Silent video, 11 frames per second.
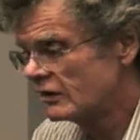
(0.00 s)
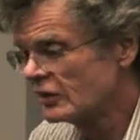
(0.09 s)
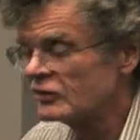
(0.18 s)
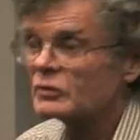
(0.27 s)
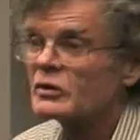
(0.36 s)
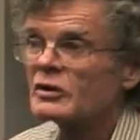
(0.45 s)

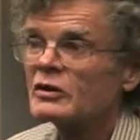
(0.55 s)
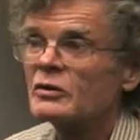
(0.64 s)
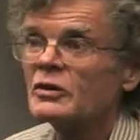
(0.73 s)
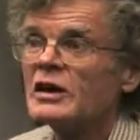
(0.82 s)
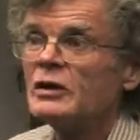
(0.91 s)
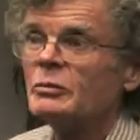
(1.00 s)
things that could kill
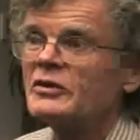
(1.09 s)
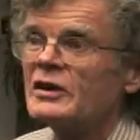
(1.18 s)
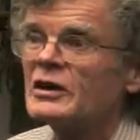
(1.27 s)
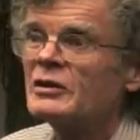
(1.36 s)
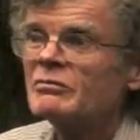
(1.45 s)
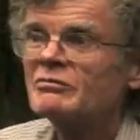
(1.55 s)
ninety
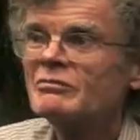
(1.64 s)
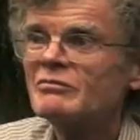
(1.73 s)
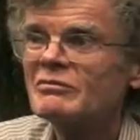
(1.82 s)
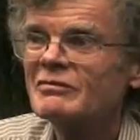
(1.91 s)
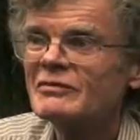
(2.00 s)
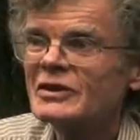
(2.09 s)
percent,
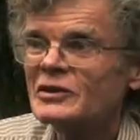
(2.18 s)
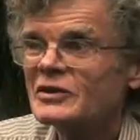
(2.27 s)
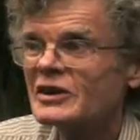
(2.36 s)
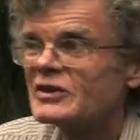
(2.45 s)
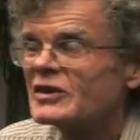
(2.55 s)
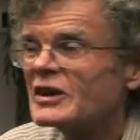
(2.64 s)

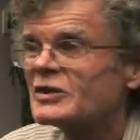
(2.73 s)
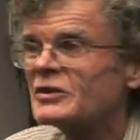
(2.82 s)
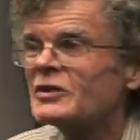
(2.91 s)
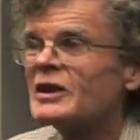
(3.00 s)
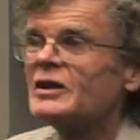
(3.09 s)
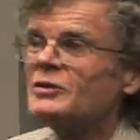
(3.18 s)
does sound
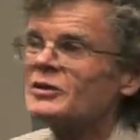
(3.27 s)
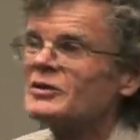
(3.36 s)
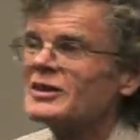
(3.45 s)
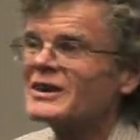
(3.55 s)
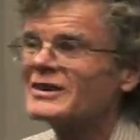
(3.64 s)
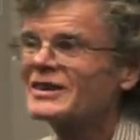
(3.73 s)
sort of dangerous,
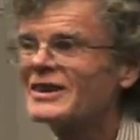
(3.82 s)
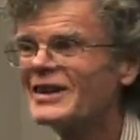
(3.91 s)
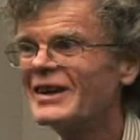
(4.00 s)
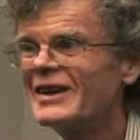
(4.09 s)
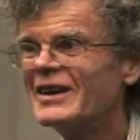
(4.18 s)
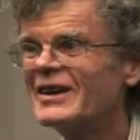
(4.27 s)
yes.
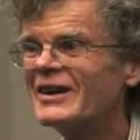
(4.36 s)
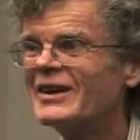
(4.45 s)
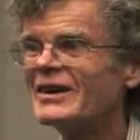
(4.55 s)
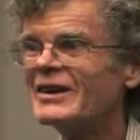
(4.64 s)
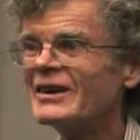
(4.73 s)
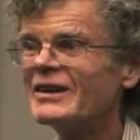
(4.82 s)

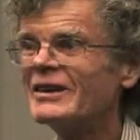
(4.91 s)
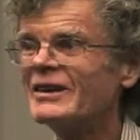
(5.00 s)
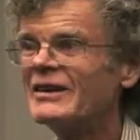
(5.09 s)
Uh,